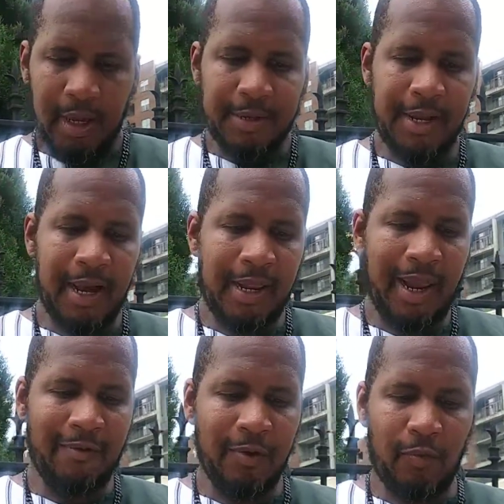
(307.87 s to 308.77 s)
not
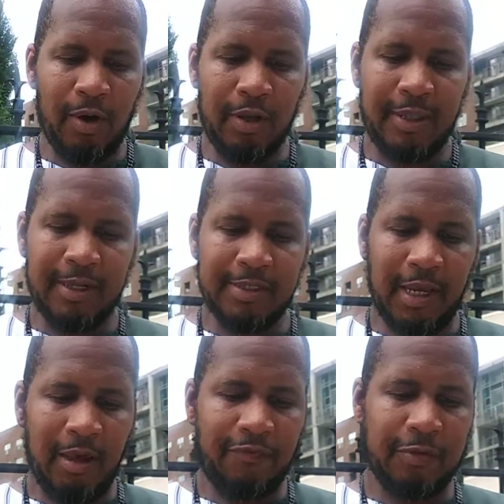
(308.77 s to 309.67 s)
everyone that
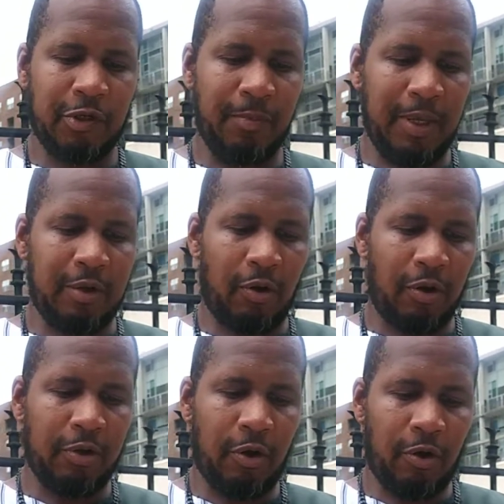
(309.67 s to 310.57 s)
saith unto me,
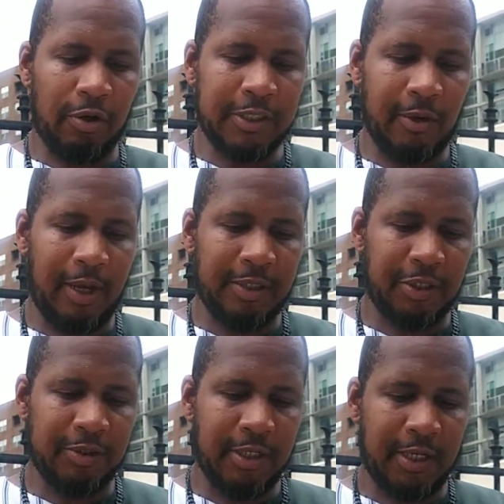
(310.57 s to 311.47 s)
Lord, Lord, shall enter
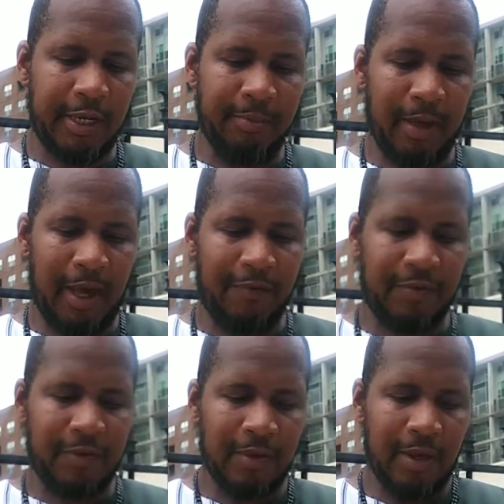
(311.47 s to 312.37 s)
into the kingdom of
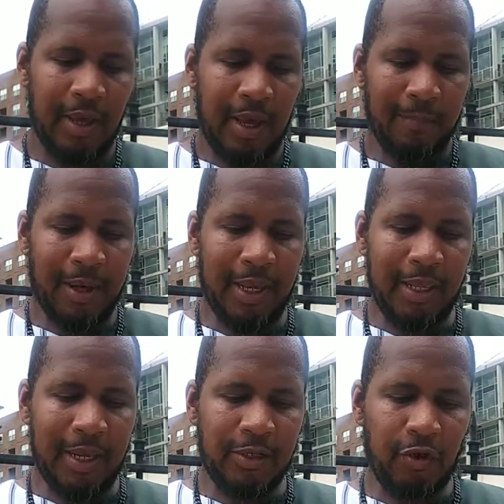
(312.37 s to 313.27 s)
heaven, but he
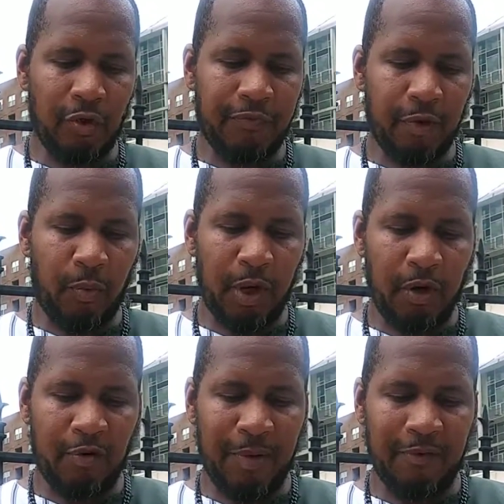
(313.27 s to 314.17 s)
that doeth the
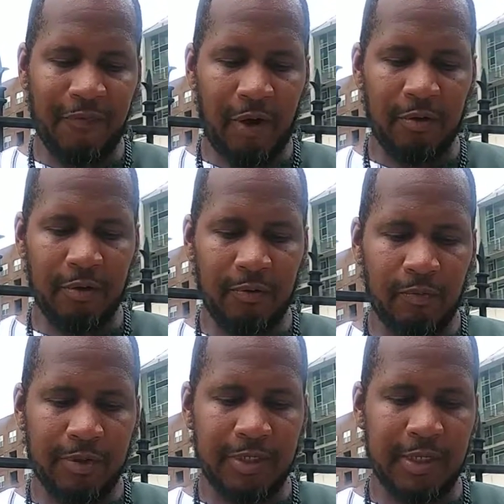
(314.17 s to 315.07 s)
will of my Father
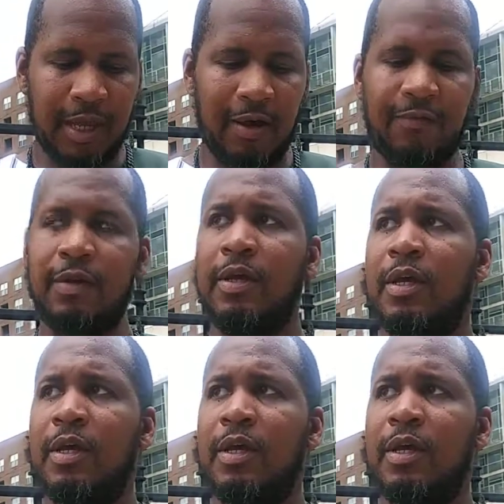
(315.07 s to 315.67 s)
which is in heaven.